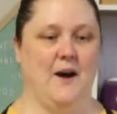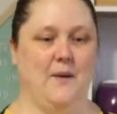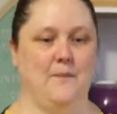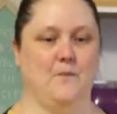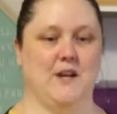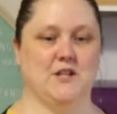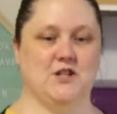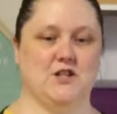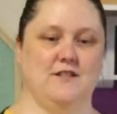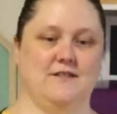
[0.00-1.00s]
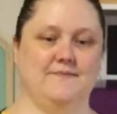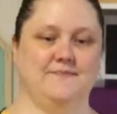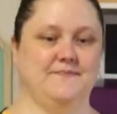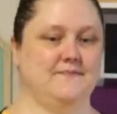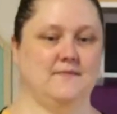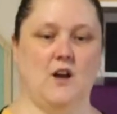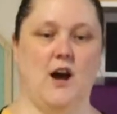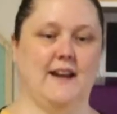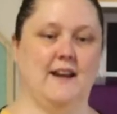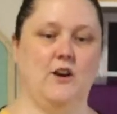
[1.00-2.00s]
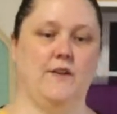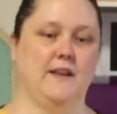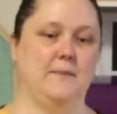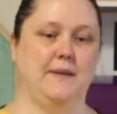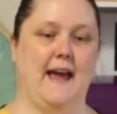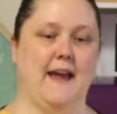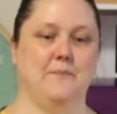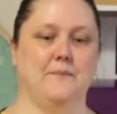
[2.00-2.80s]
which I can only blame